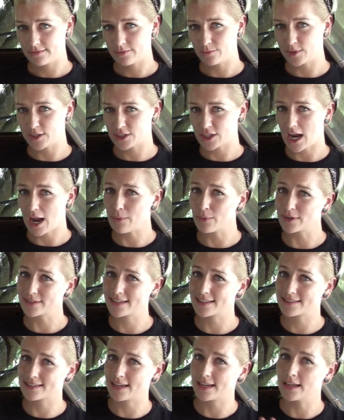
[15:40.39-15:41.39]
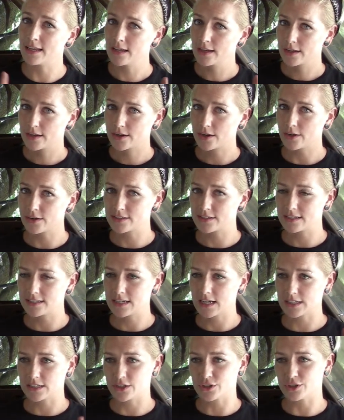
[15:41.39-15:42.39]
which I worked as a courtesy
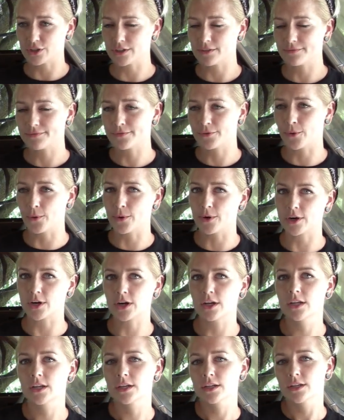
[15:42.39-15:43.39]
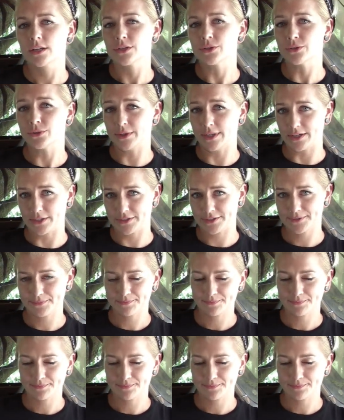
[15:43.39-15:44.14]
technician for 2 years.